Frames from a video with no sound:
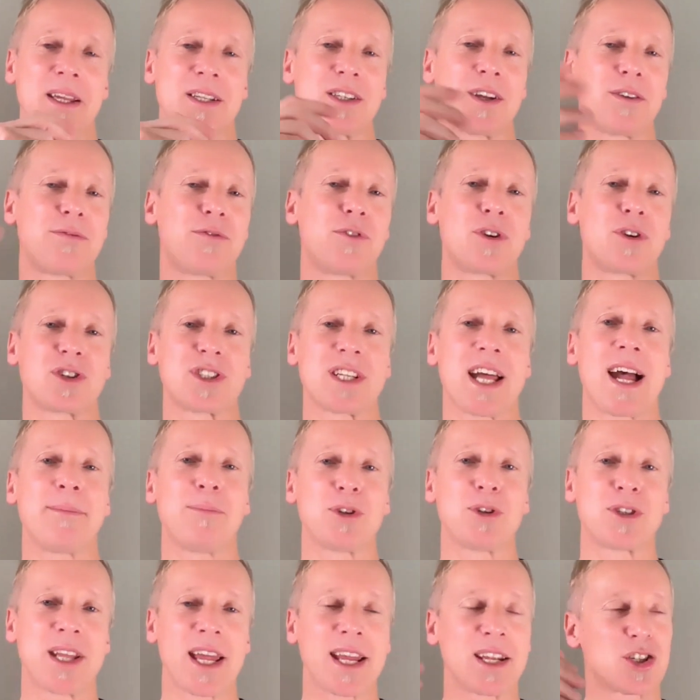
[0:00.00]
So for
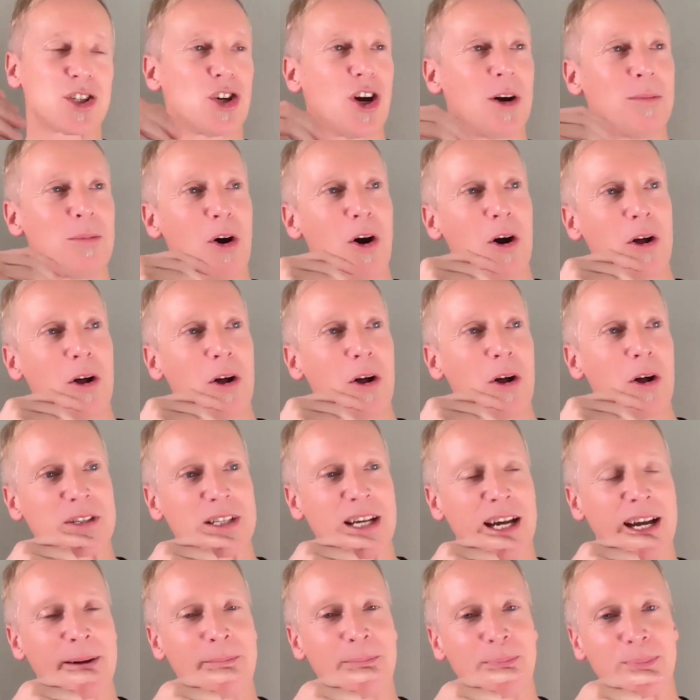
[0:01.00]
example, take Tom Holland,
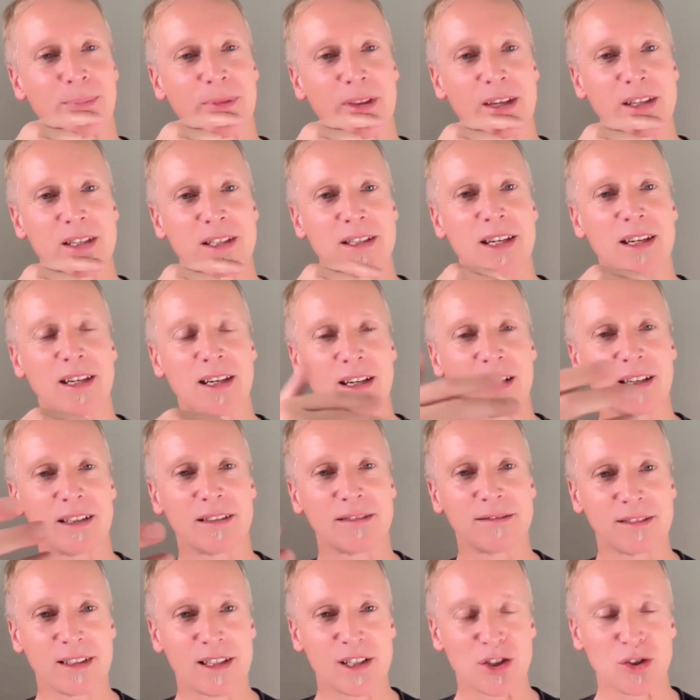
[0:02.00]
a
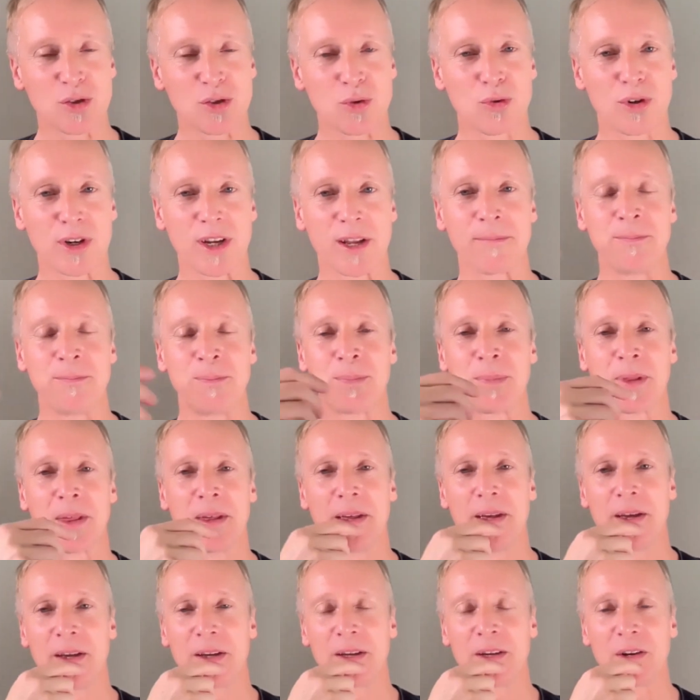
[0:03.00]
secular historian.
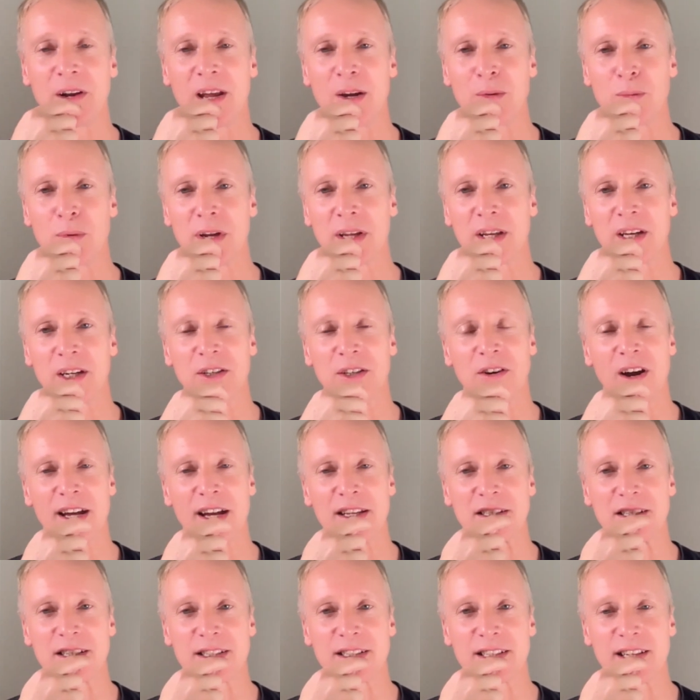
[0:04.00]
You know, he
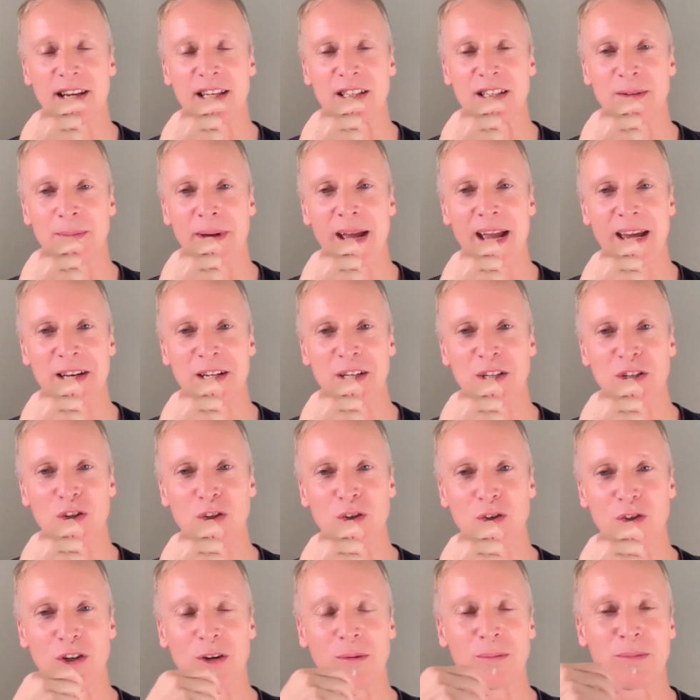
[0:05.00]
recognizes as a man in
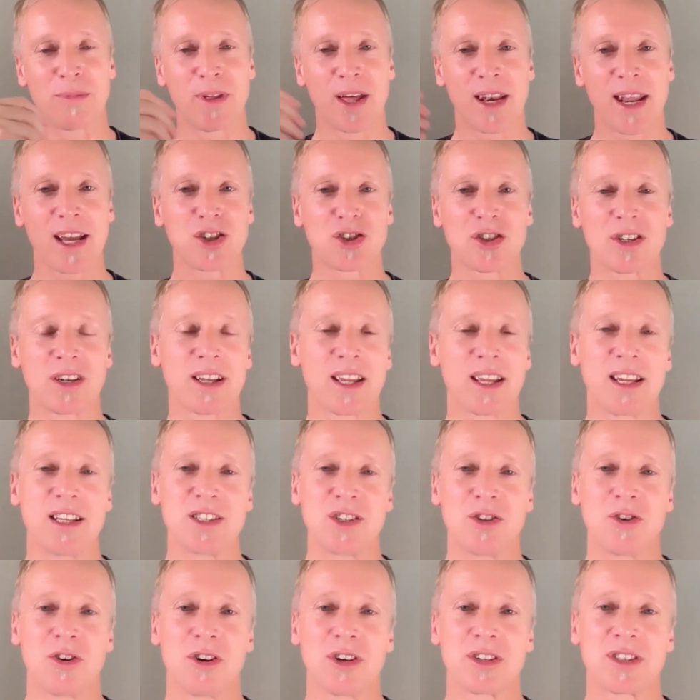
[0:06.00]
Europe that actually
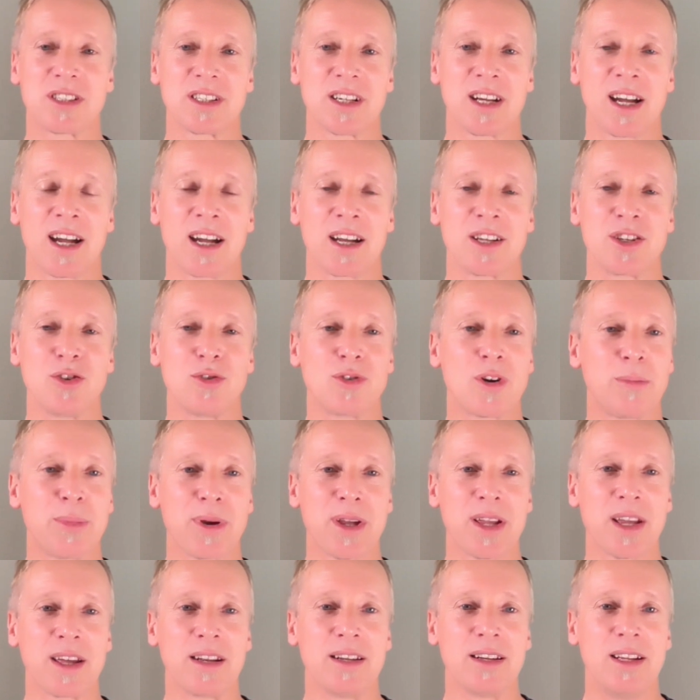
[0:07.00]
he's not
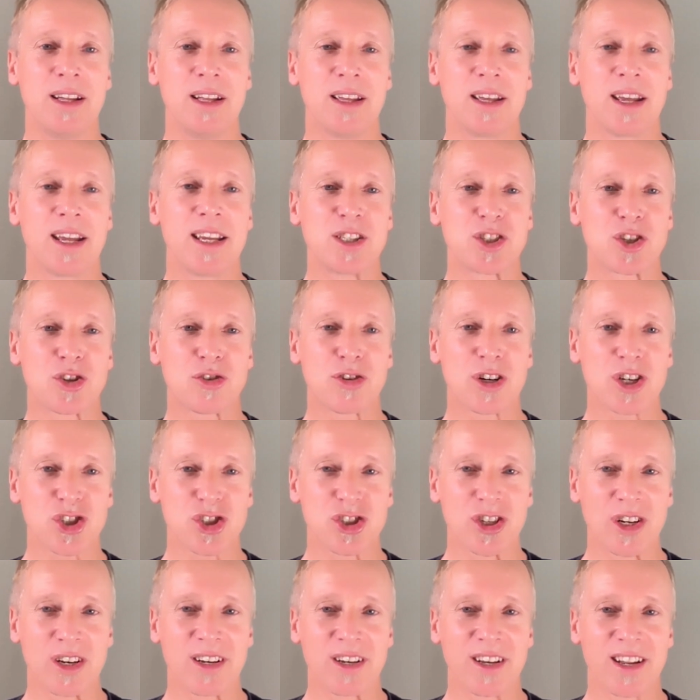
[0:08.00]
European. He's
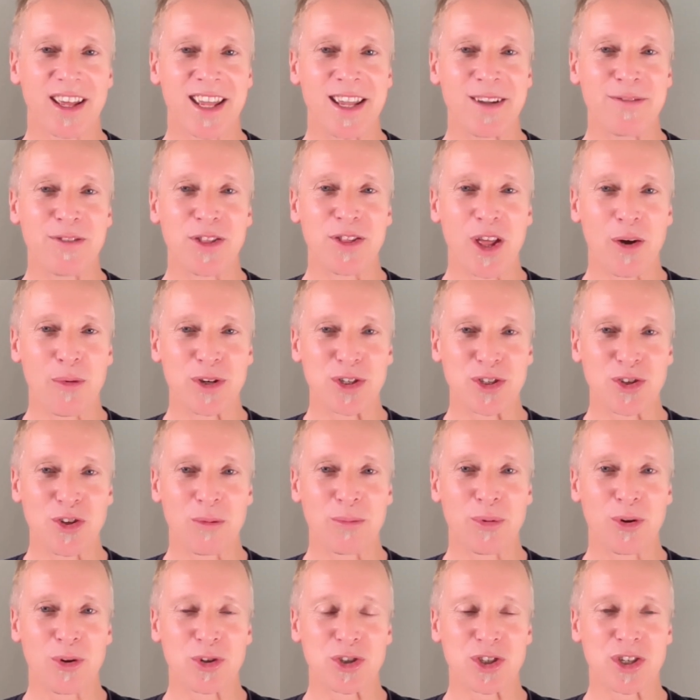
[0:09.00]
Christian, even though he's
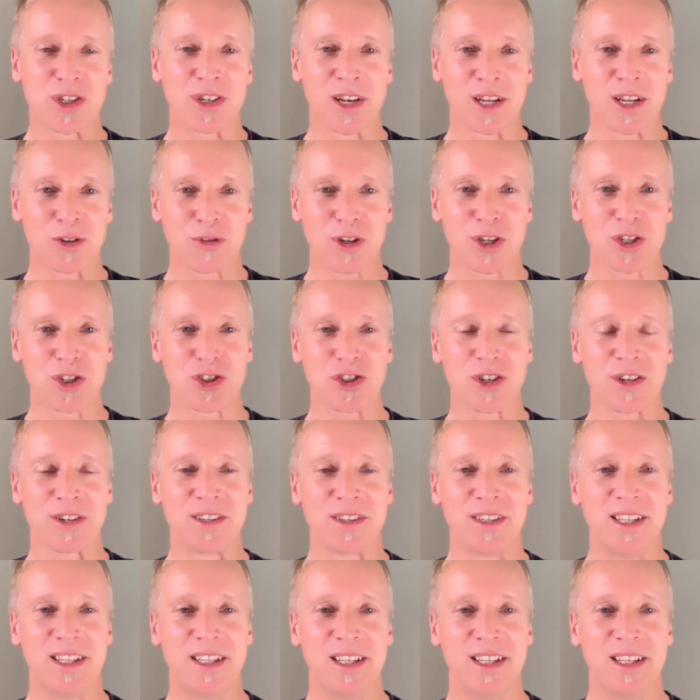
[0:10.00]
not personally Christian.